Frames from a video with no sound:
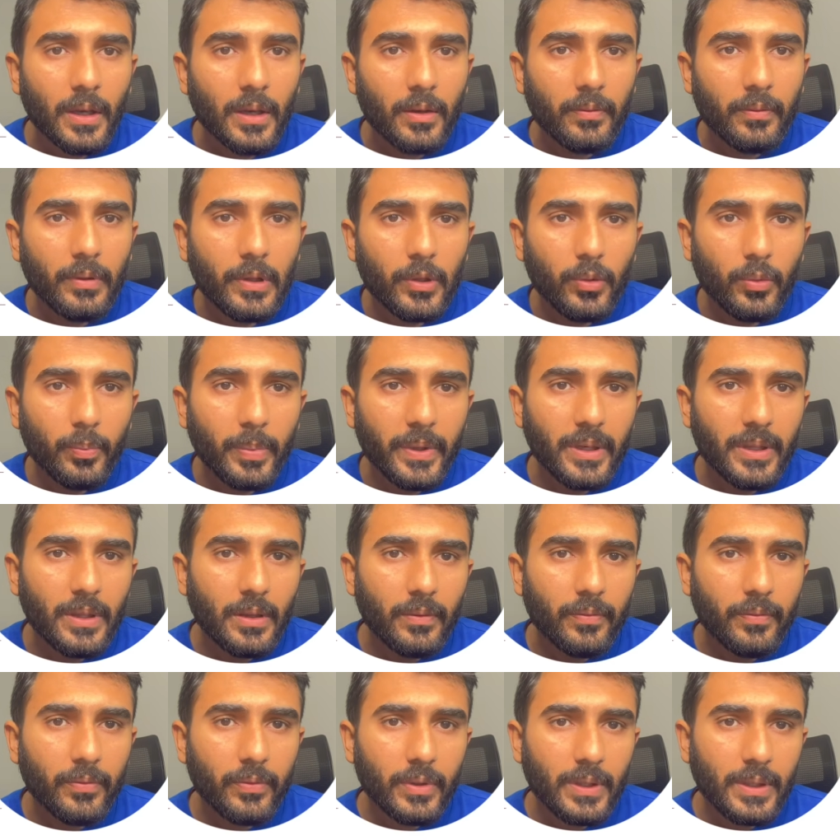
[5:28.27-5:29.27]
Will you pay the
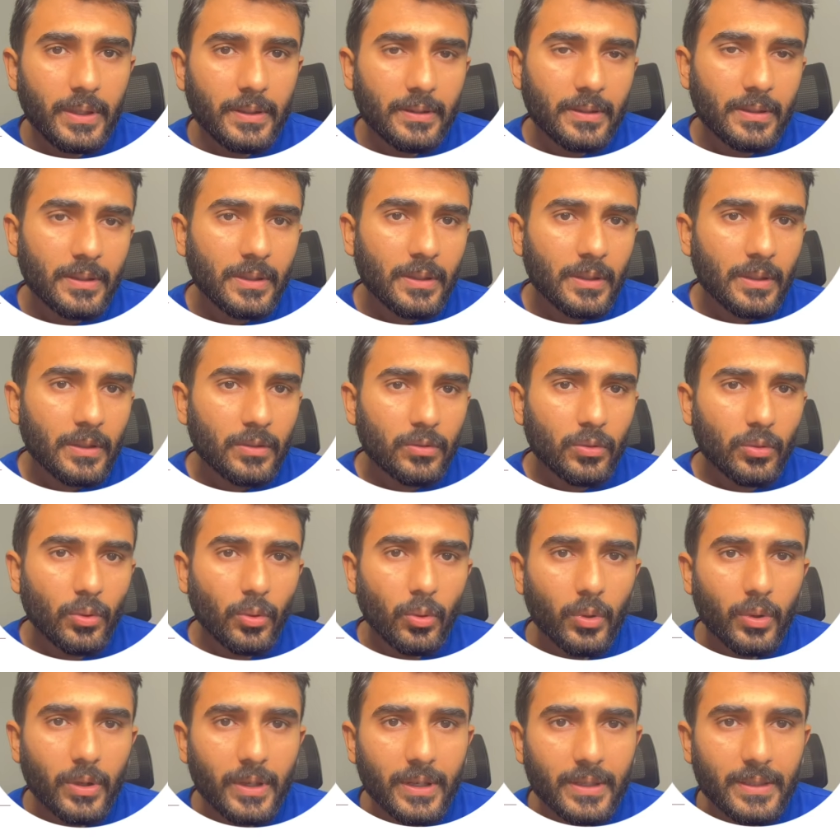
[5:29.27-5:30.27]
fees?
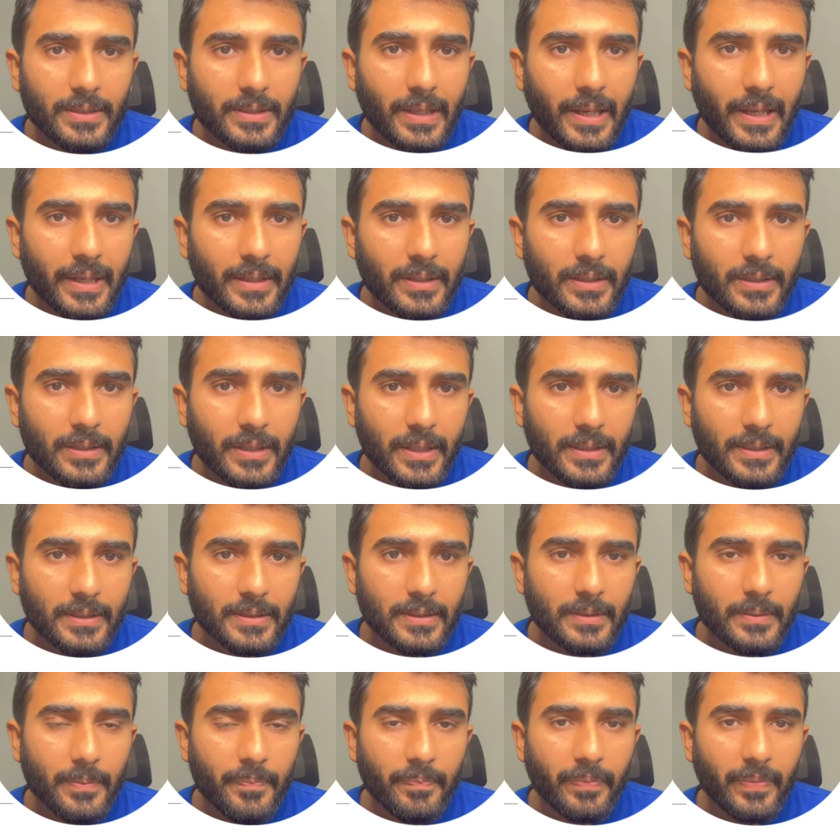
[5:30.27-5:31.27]
So select yes,
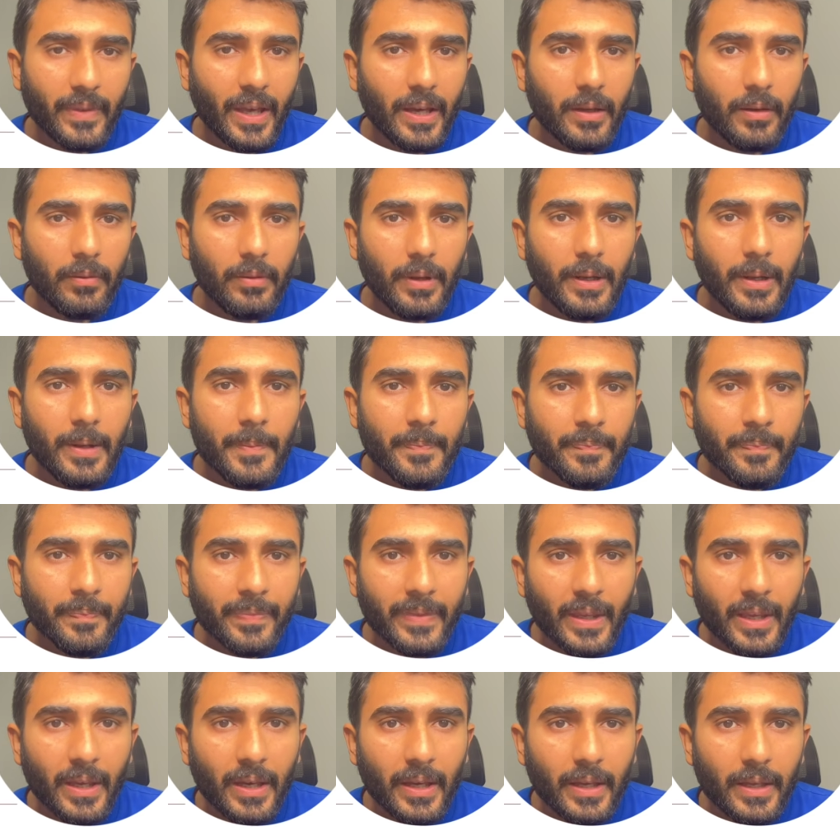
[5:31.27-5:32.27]
I will.
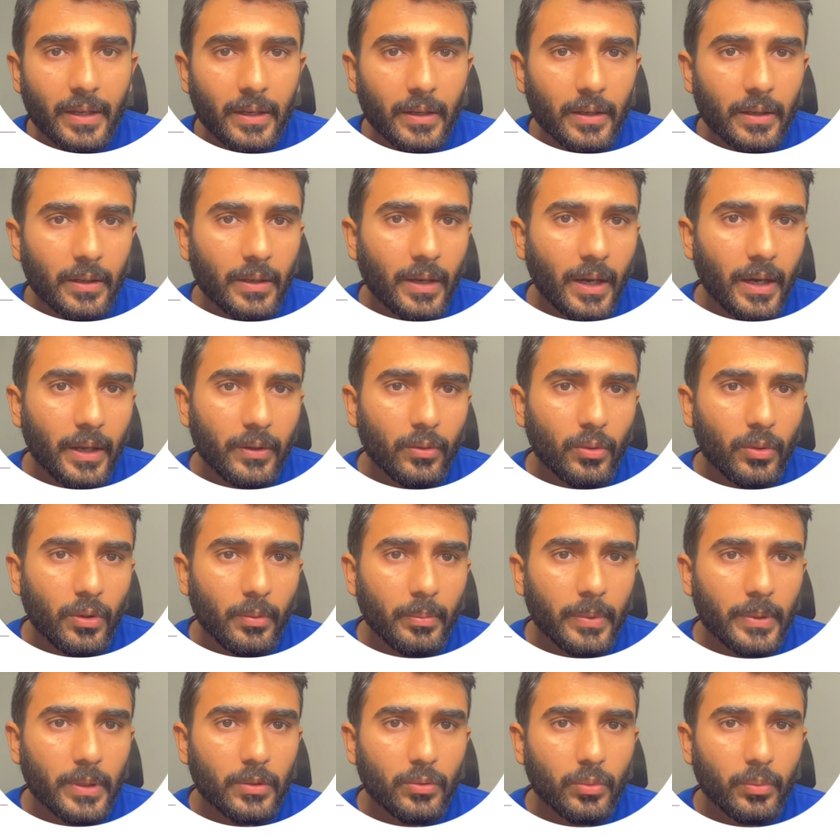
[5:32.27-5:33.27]
And are you
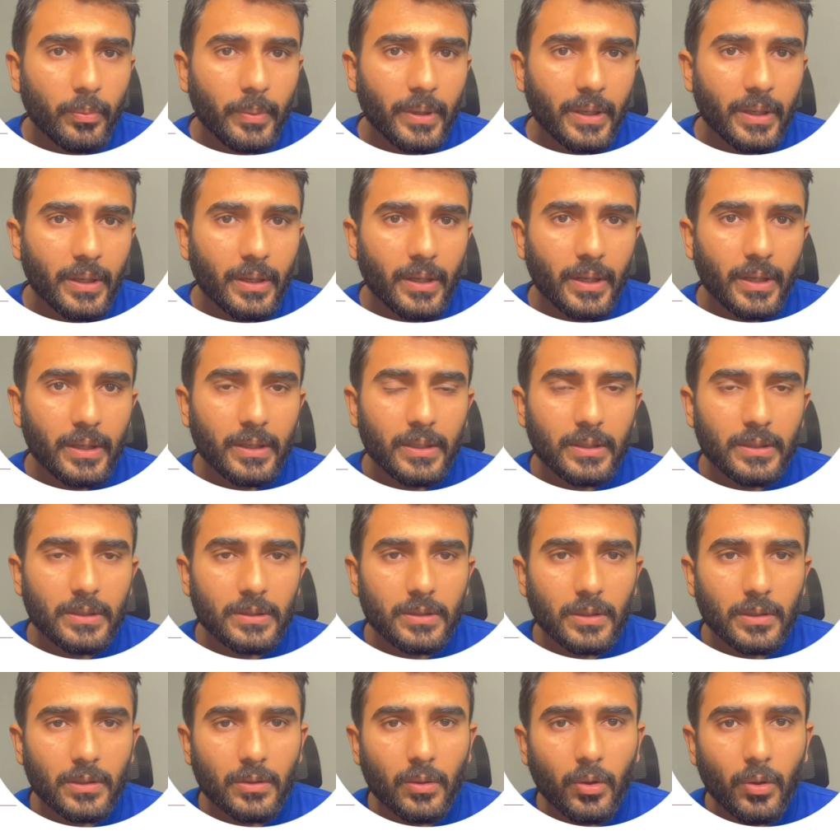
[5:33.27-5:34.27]
able to make a
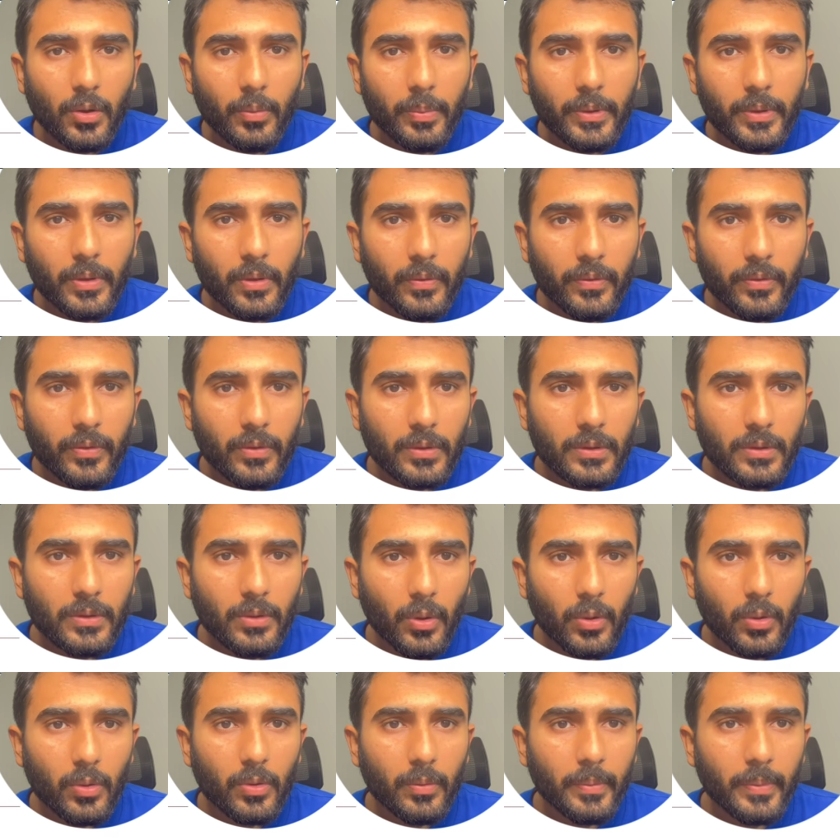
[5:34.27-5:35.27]
digital copy of your
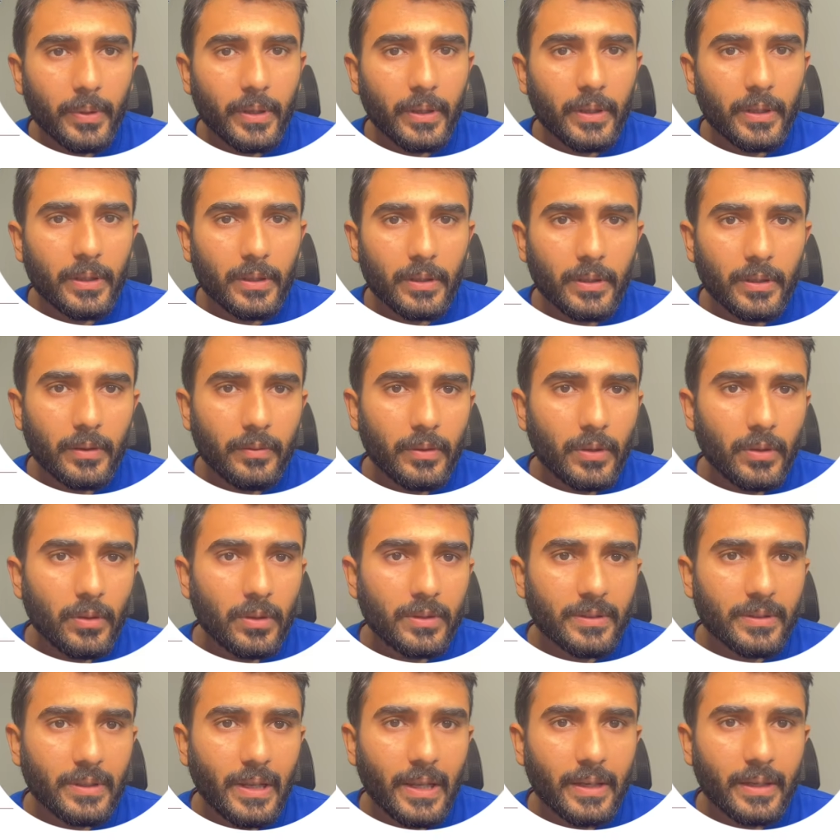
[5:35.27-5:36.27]
document? We're gonna
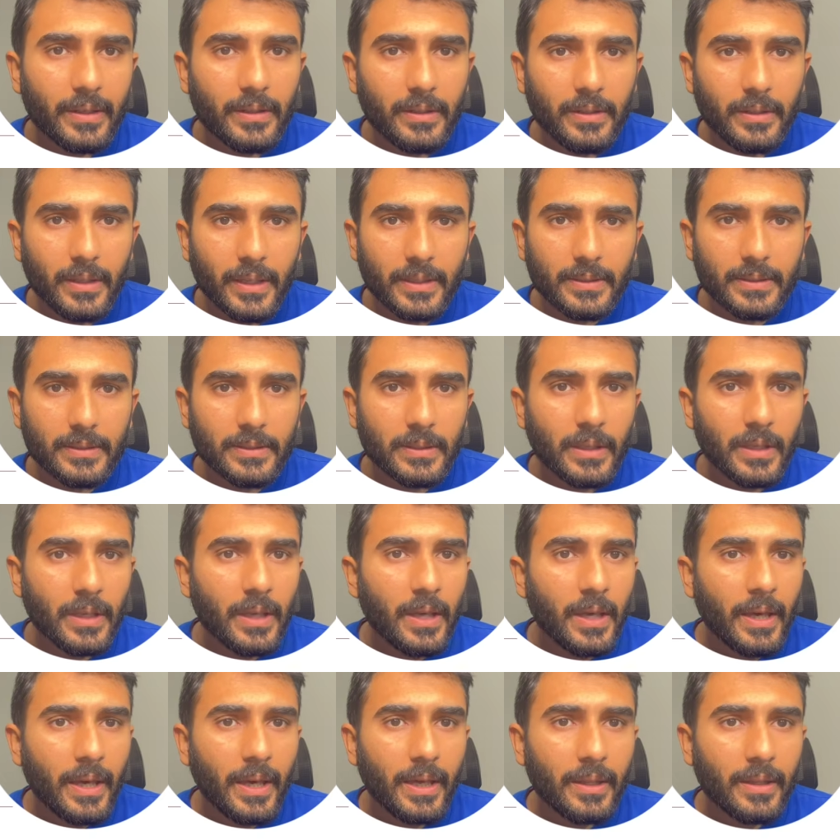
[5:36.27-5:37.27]
select yes,
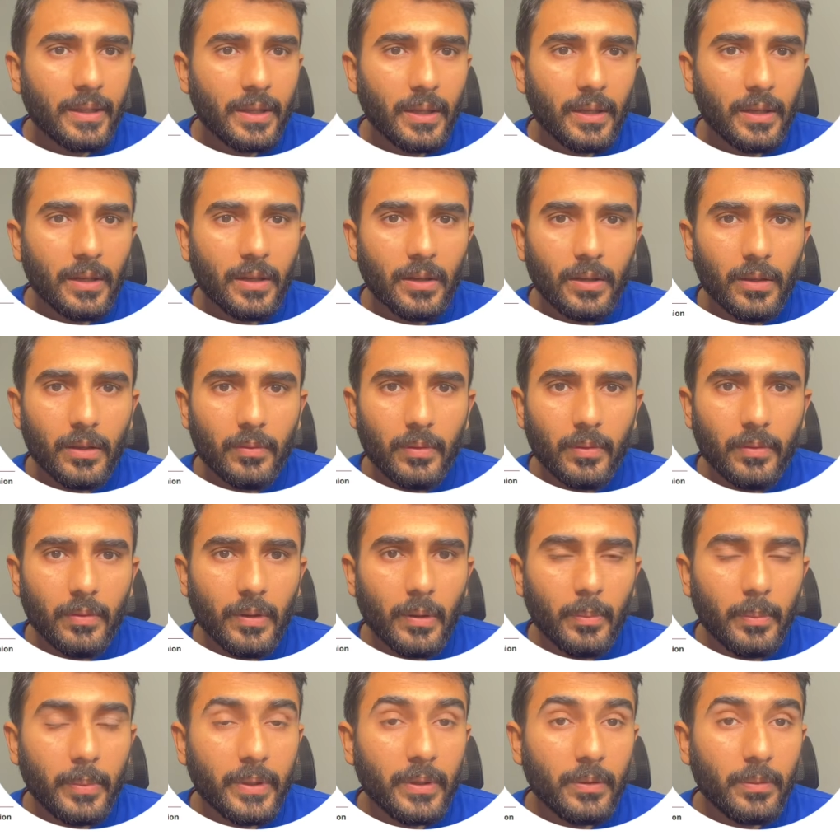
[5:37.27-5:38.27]
and then we will
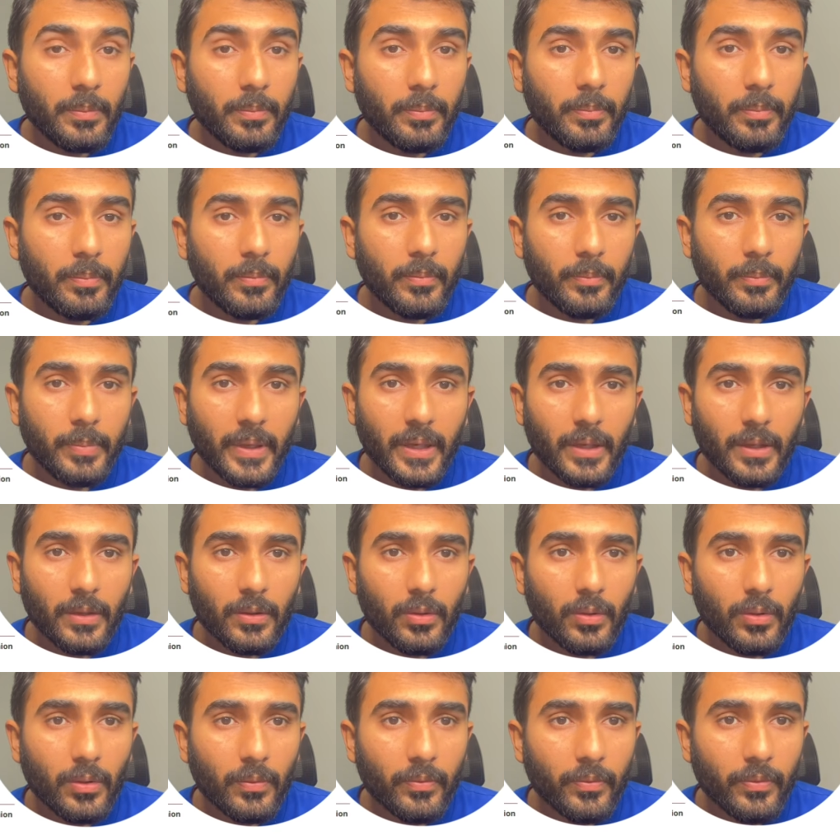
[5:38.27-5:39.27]
be paying
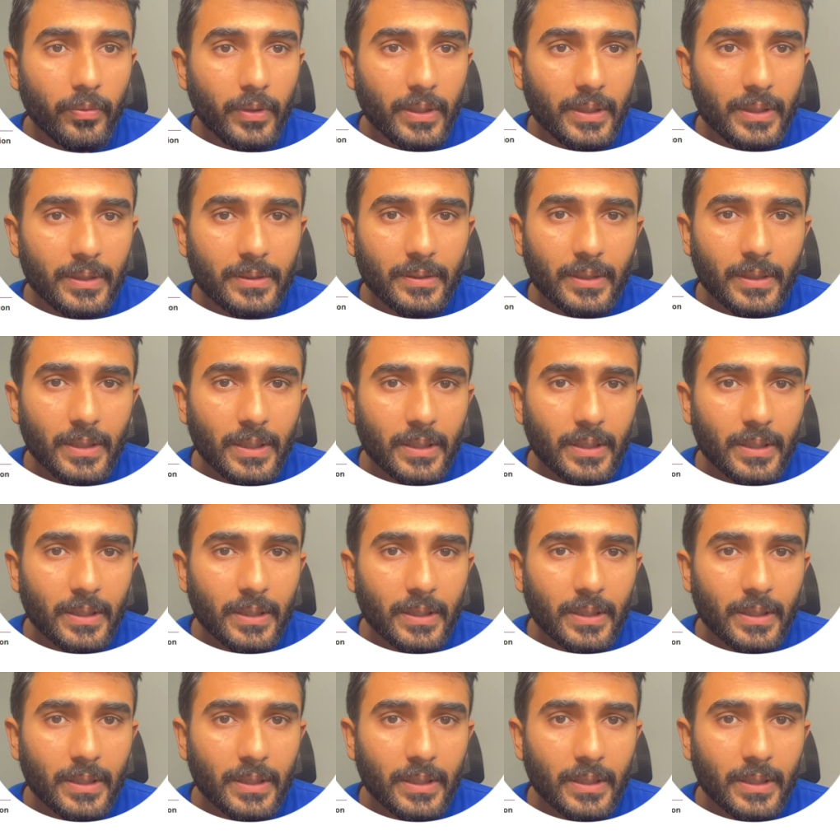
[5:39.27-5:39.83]
your fees.